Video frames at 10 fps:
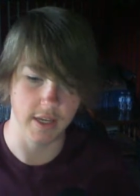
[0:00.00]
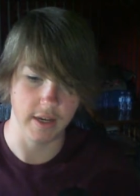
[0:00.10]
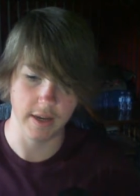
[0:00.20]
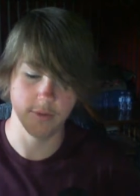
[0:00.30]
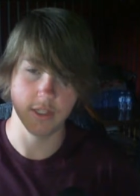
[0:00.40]

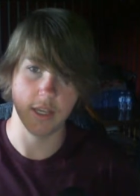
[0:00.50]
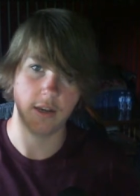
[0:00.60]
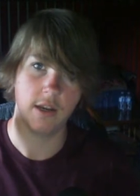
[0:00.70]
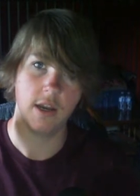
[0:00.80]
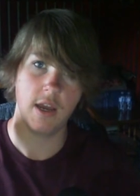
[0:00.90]
like it was like
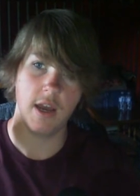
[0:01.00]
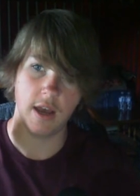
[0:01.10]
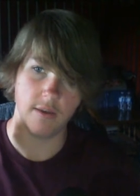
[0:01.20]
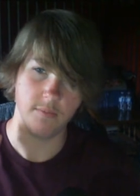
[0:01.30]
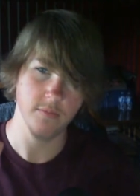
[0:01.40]

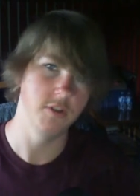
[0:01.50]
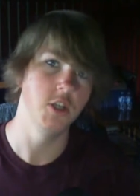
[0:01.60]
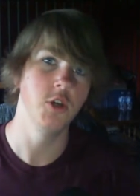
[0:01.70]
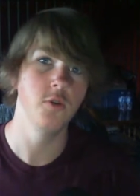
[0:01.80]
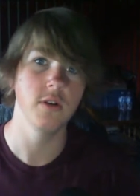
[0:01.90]

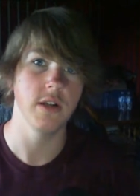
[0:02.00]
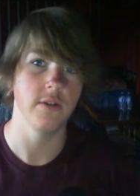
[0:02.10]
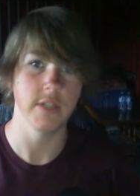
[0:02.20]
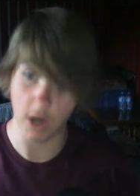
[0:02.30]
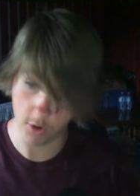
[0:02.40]
noon and I
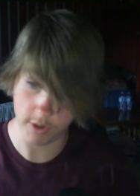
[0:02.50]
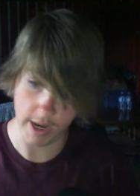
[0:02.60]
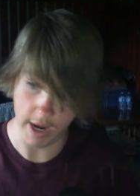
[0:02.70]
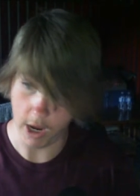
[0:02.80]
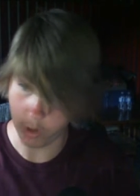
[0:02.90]
was like,
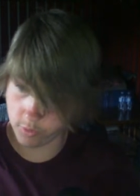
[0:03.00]
okay, I'll